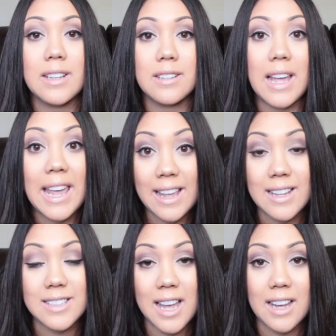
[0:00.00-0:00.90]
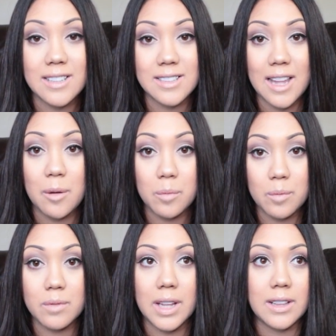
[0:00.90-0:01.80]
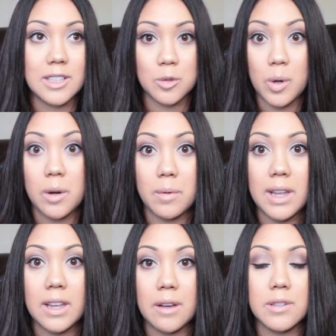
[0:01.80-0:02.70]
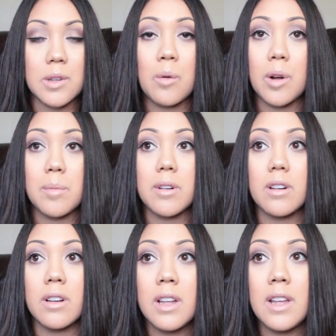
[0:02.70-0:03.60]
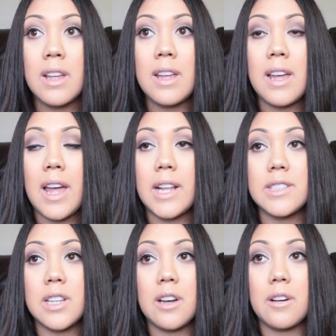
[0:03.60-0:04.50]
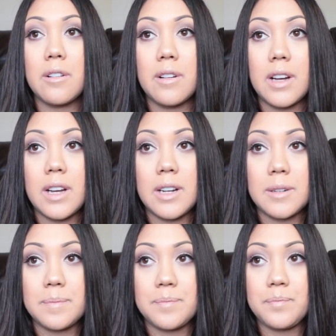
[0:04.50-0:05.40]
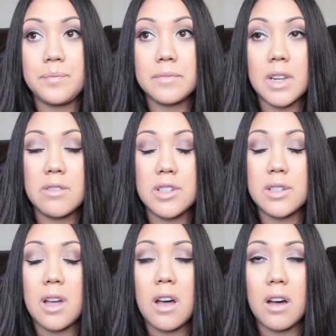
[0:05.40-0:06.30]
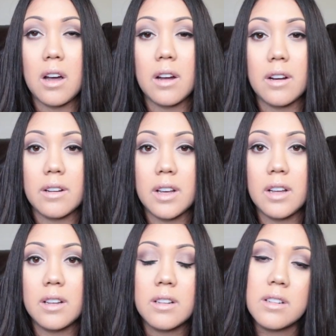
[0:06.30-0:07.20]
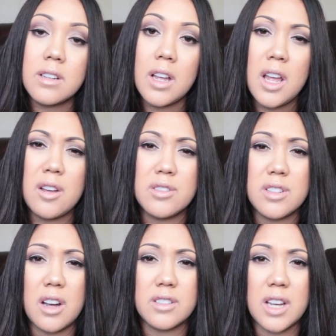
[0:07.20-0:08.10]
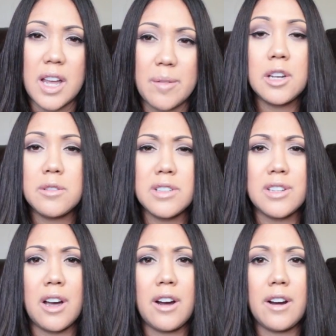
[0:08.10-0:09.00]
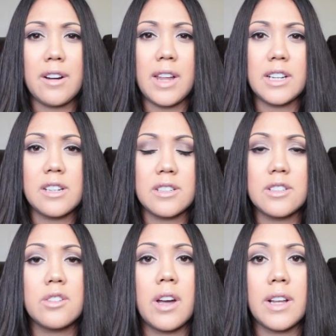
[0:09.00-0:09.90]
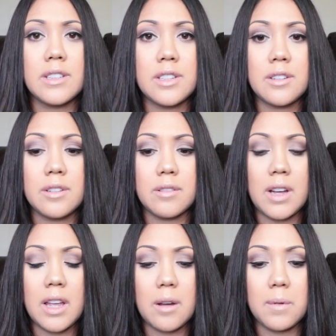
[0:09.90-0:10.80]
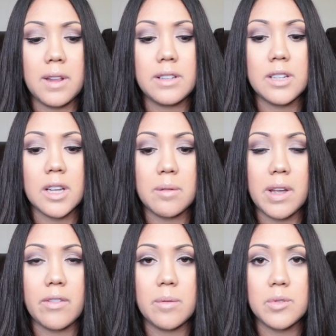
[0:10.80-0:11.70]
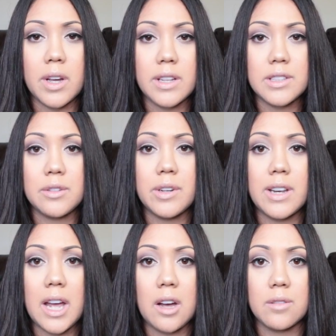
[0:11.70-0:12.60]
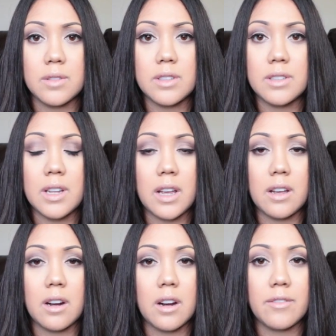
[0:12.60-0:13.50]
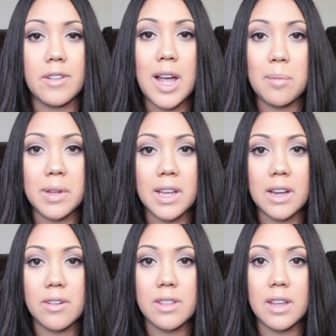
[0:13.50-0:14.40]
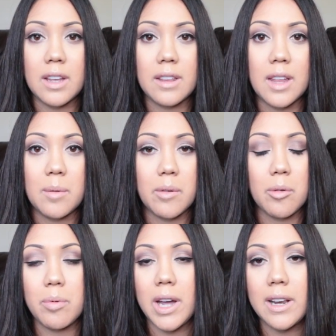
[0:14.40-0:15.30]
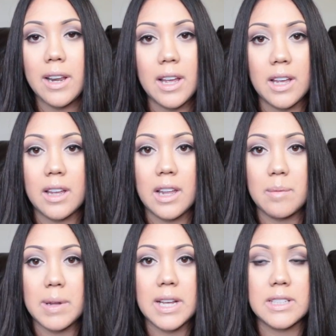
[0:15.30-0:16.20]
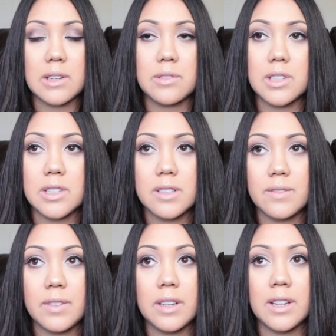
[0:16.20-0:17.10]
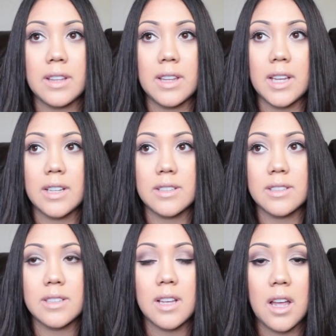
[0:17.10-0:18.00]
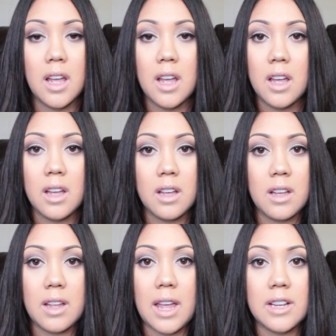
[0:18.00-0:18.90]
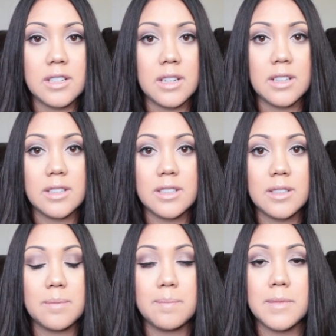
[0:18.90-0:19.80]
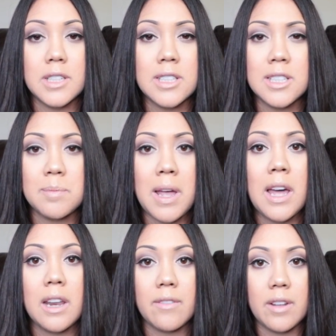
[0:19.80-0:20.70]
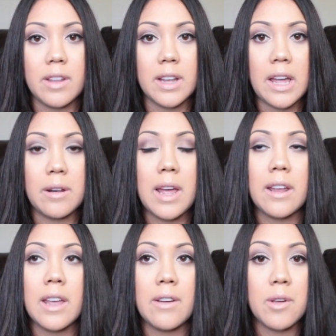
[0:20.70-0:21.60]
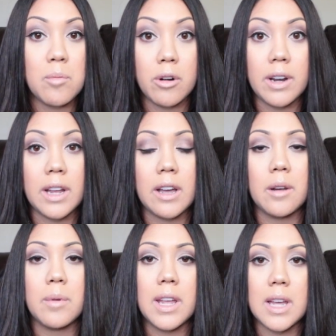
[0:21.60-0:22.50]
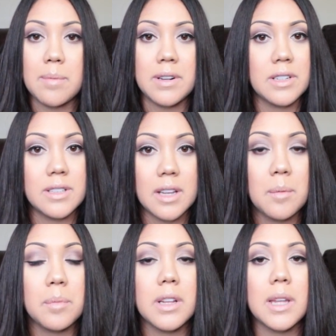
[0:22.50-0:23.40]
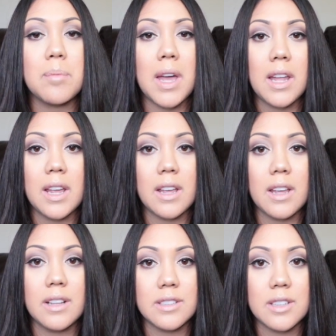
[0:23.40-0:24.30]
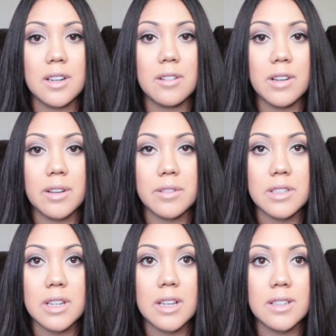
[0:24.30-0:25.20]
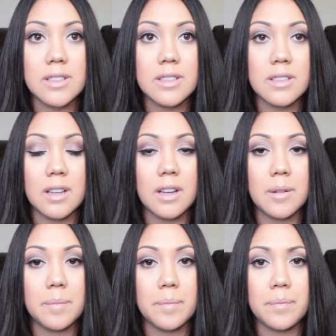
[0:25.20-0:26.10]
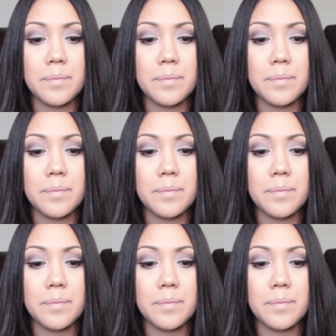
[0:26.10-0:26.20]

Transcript: uh, eight attacks that like this one week. It was horrible, and so um, it was just a hard. It was a hard time. So it was just hard, like just trying to, it really took away from trying to announce to our family and everything that we were pregnant and because I was just feeling this anxious, just this panic feeling. I'd, like, every morning I'd wake up in just a complete panic. And so it was just, um,